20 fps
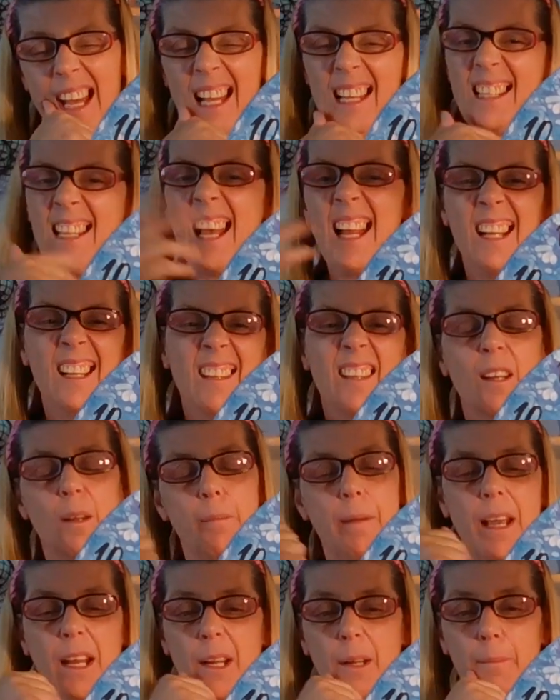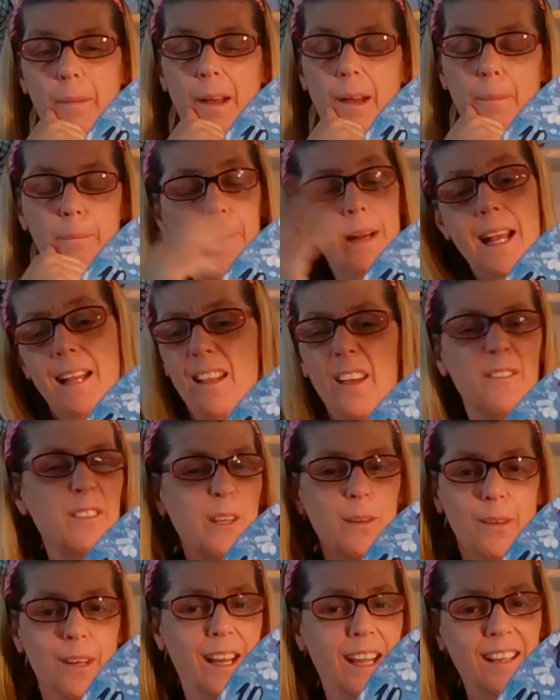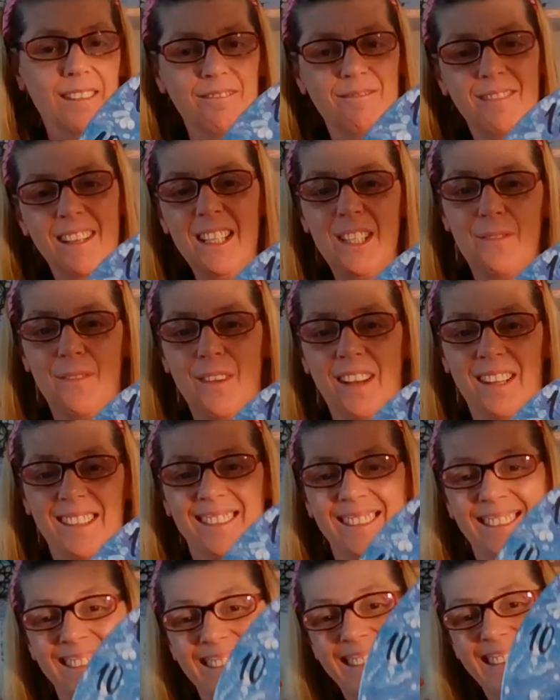It's kind of a little pain in the butt, but I love doing it. It's fun.